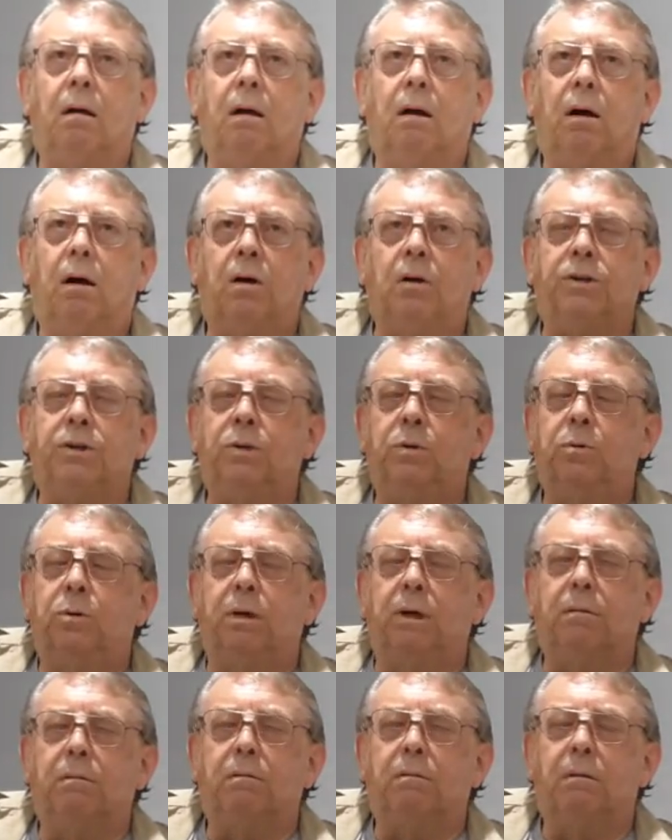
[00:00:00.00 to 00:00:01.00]
or you
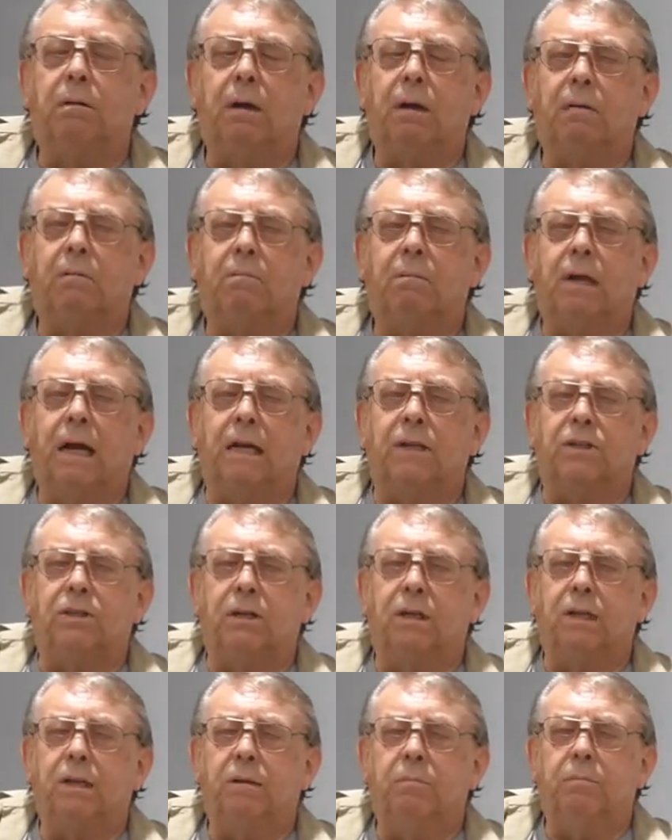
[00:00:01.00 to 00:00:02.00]
can
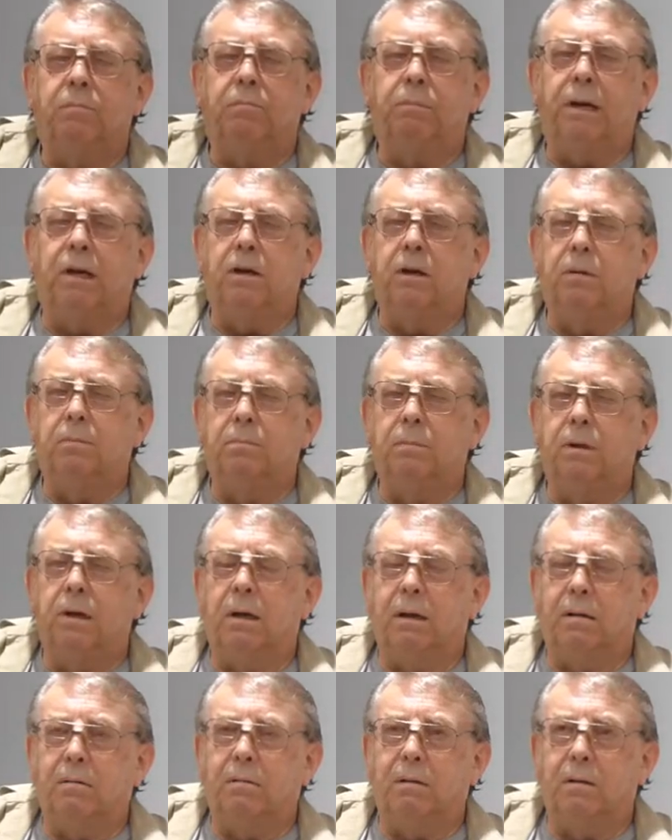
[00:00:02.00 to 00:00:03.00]
actually
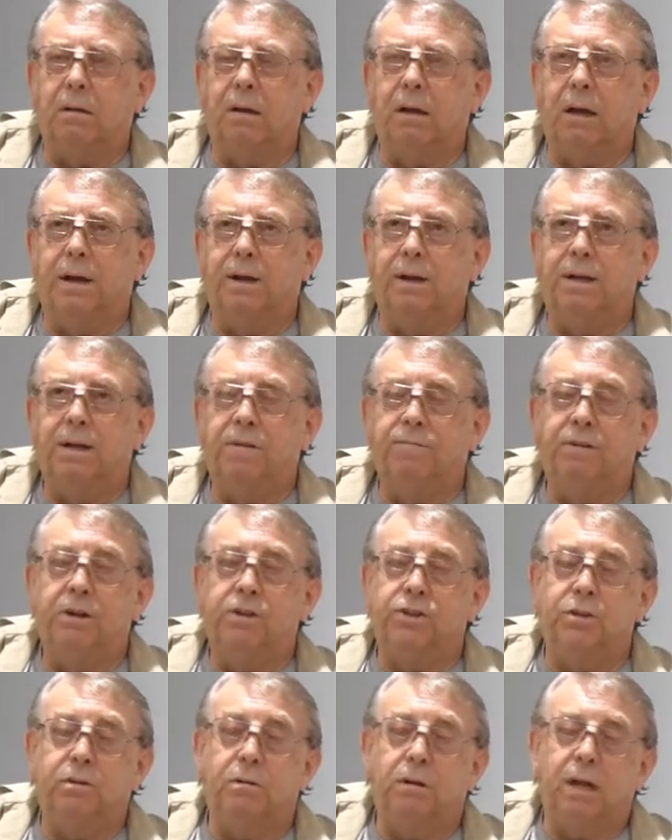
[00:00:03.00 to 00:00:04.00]
become an
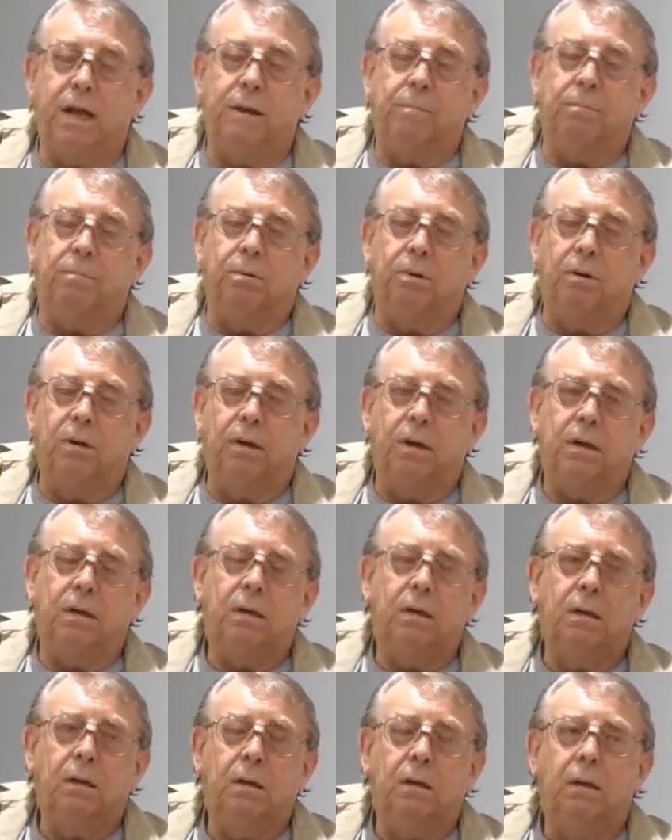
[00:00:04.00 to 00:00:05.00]
individual
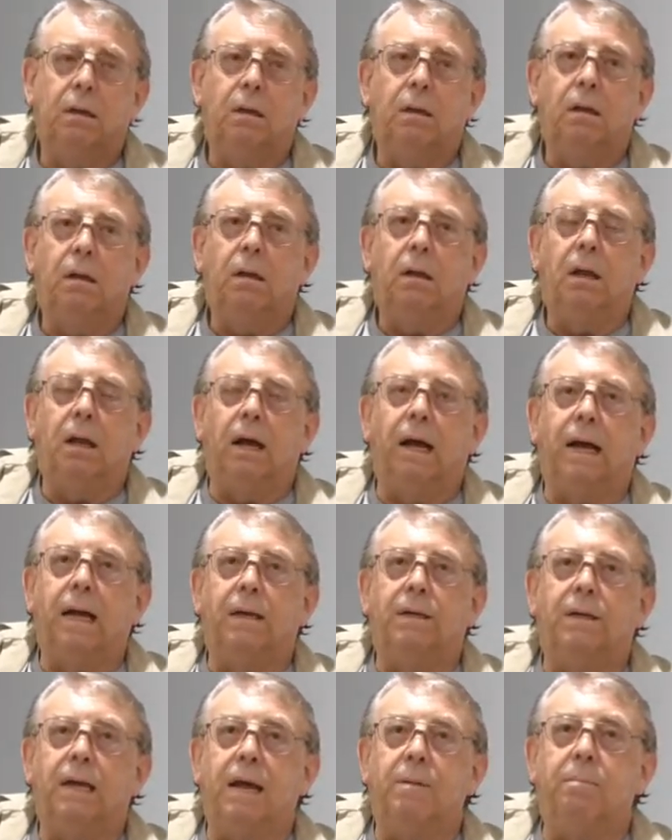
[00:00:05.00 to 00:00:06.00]
employer
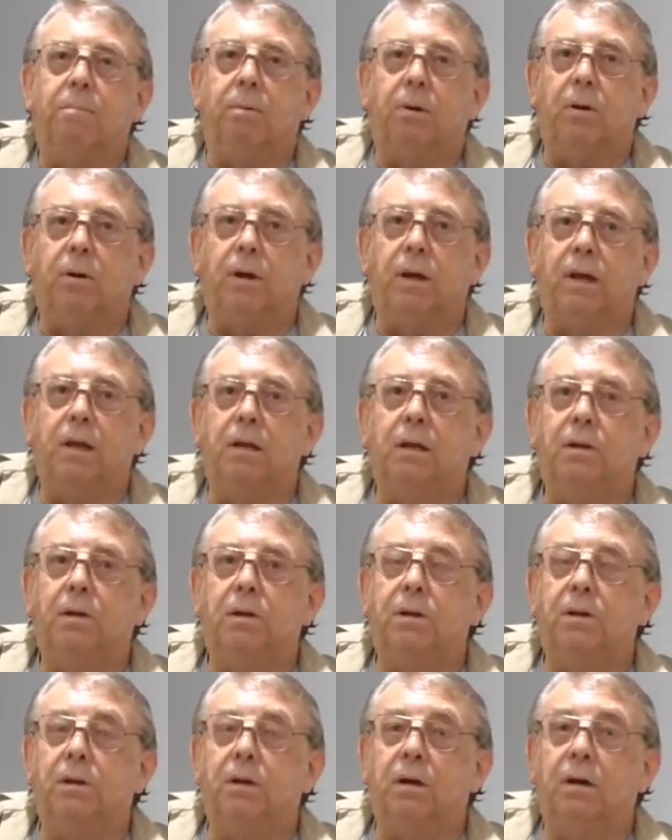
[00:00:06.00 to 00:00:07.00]
and employ
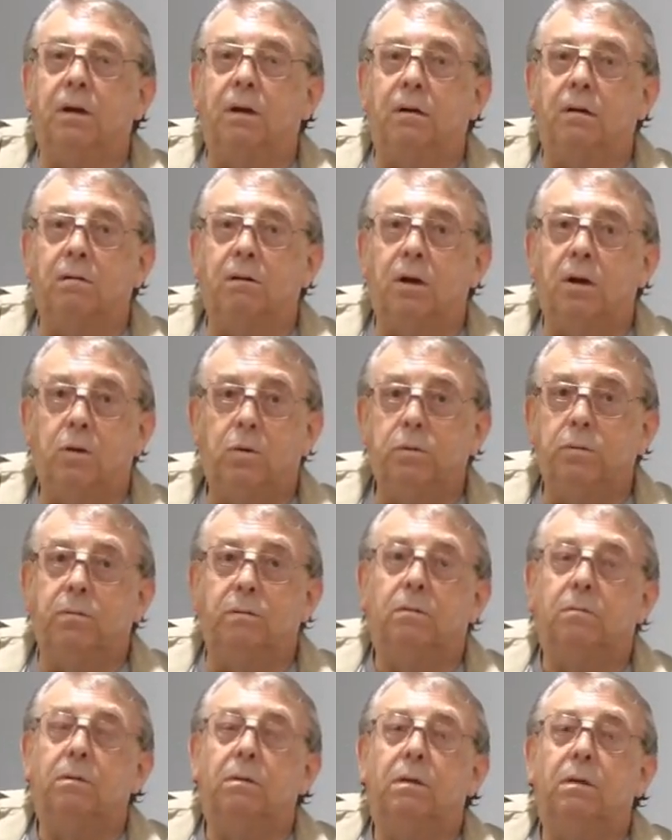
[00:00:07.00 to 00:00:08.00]
your
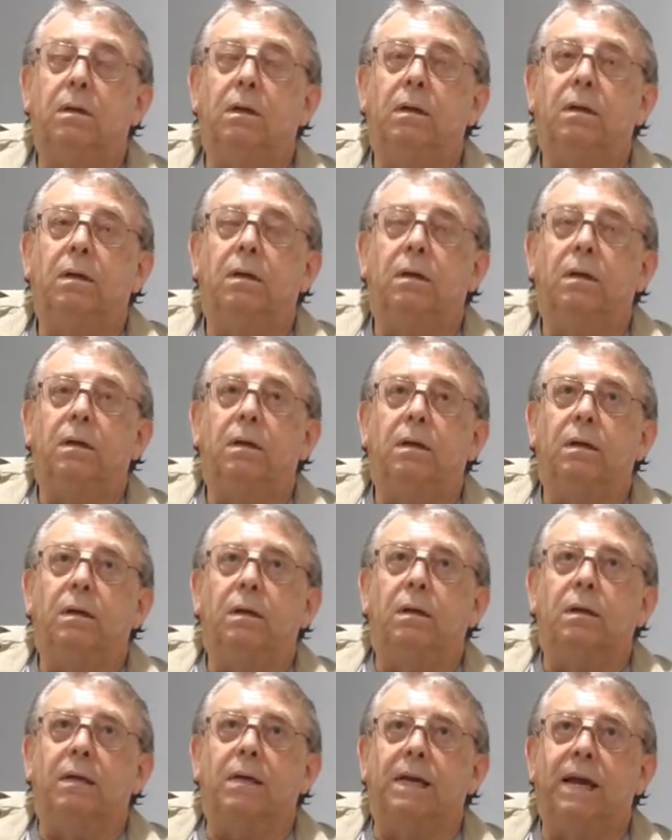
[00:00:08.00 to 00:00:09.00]
own
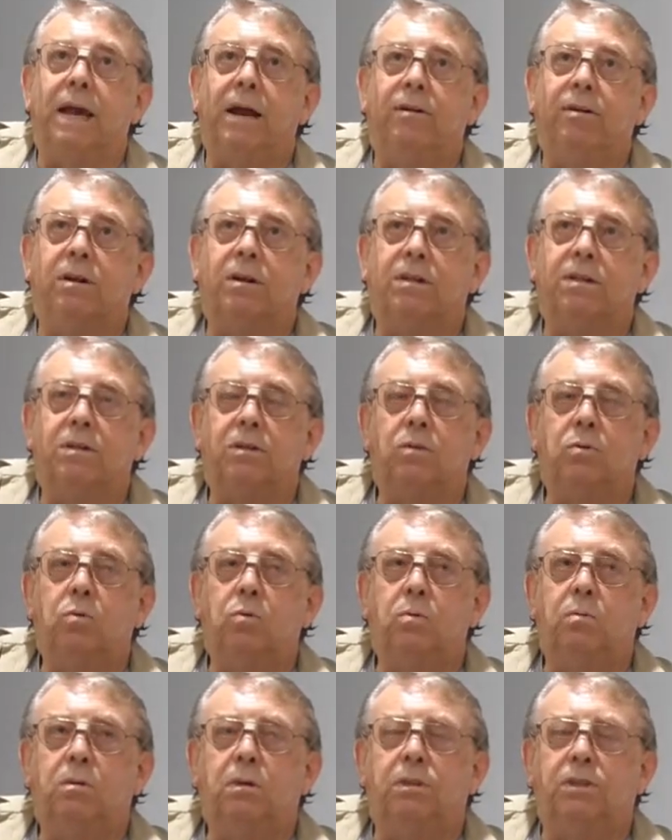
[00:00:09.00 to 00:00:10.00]
carers, who
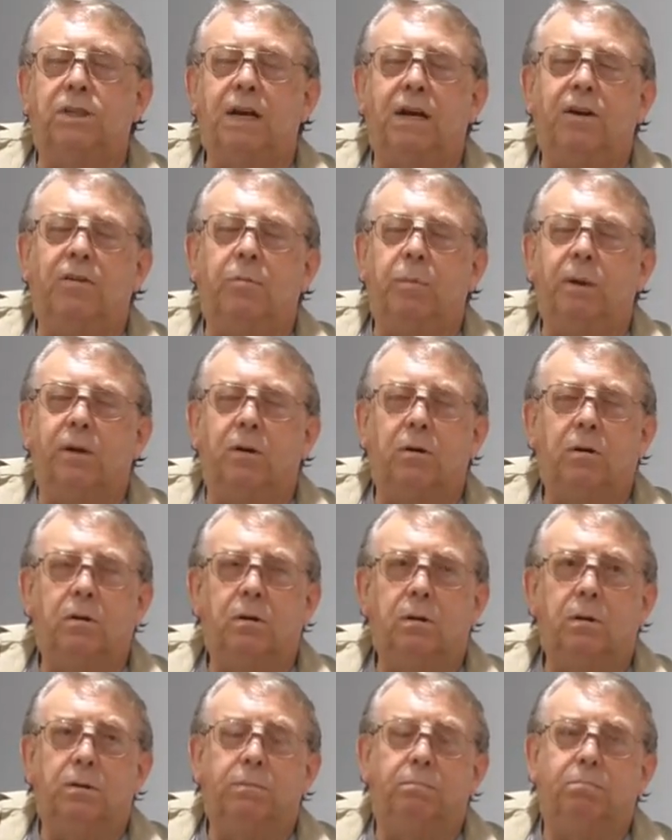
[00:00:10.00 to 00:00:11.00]
would generally be
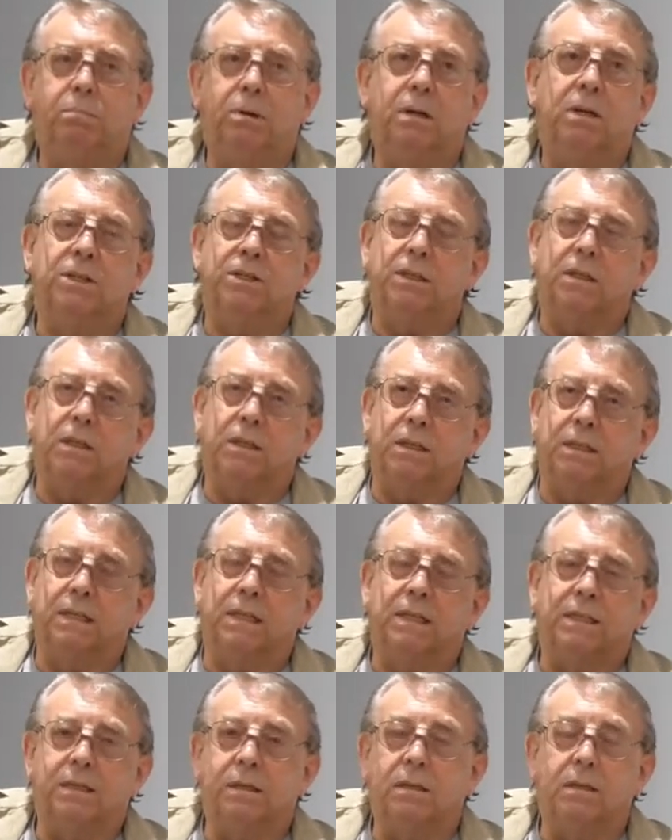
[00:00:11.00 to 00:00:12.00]
called personal
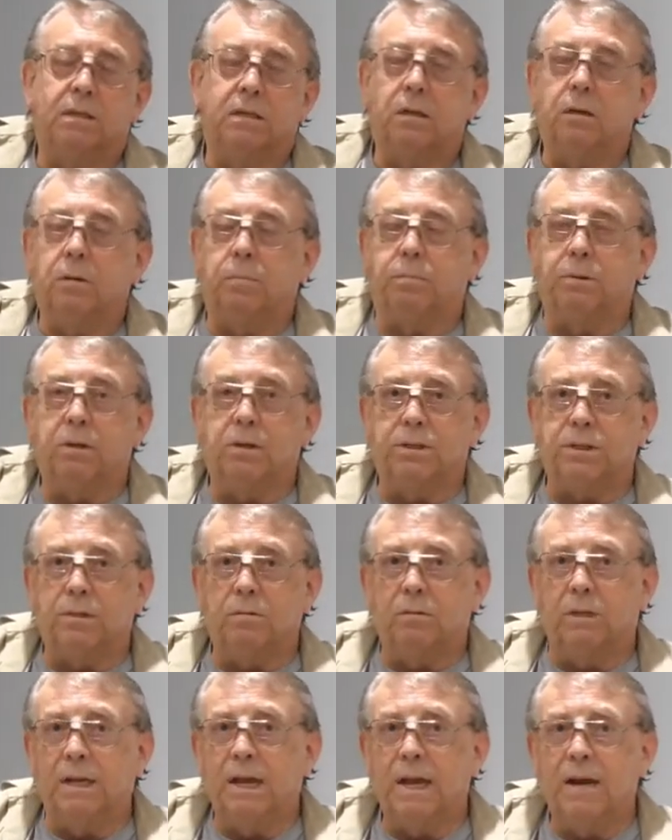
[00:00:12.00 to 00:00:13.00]
assistants or
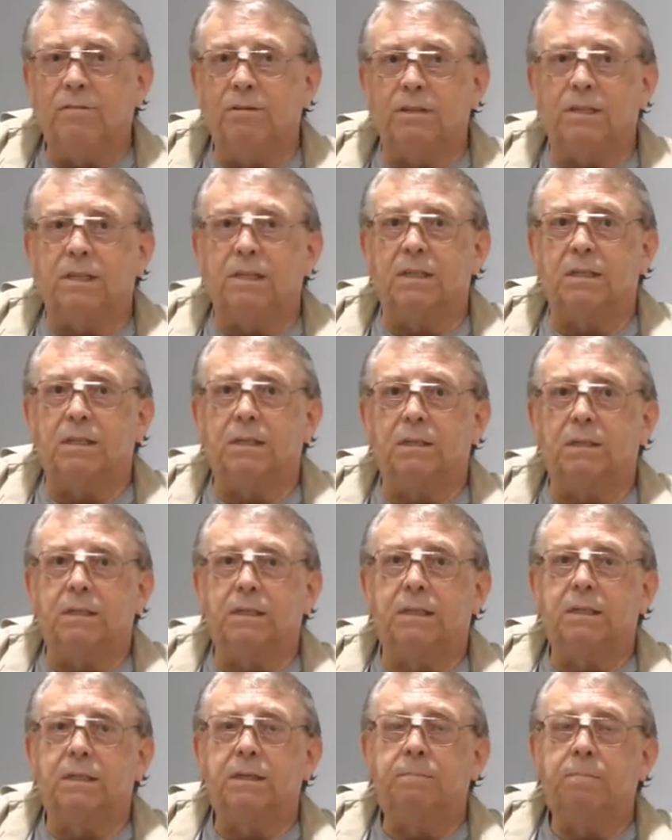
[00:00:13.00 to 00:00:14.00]
personal care
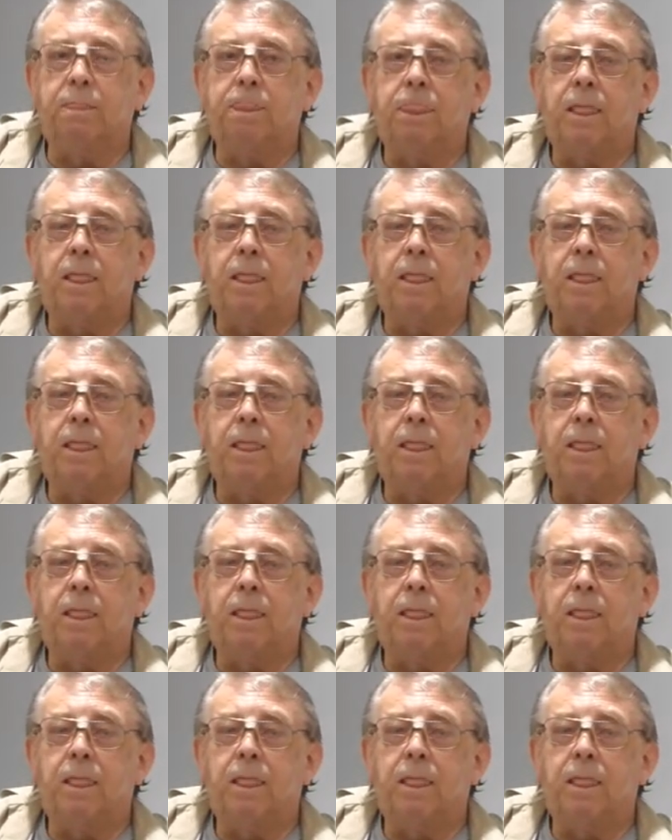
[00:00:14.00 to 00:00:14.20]
assistants.